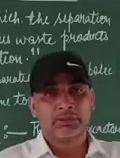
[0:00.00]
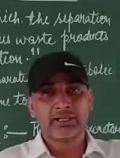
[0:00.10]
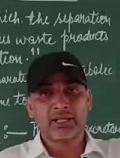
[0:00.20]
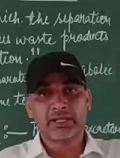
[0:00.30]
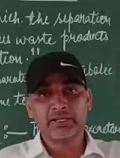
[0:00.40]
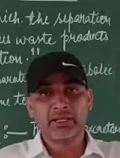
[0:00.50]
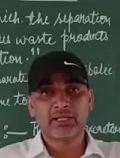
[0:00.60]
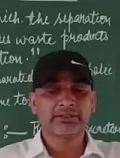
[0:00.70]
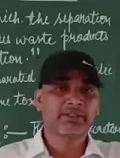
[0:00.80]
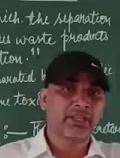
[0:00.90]
That
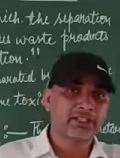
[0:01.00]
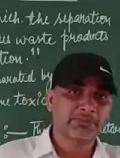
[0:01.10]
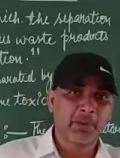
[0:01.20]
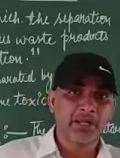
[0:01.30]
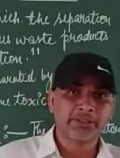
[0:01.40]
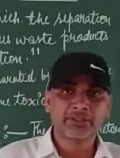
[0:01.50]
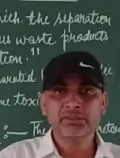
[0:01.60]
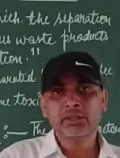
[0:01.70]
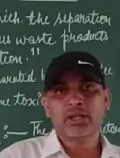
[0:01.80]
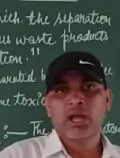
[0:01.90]
intake is the
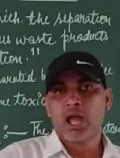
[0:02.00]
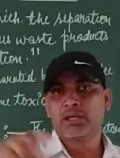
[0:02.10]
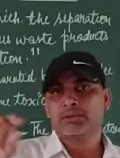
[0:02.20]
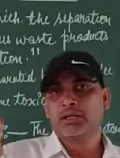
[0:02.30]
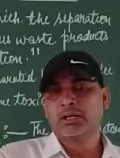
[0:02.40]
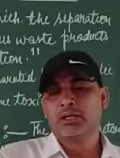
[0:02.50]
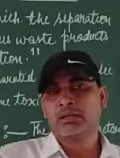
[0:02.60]
inspiration and the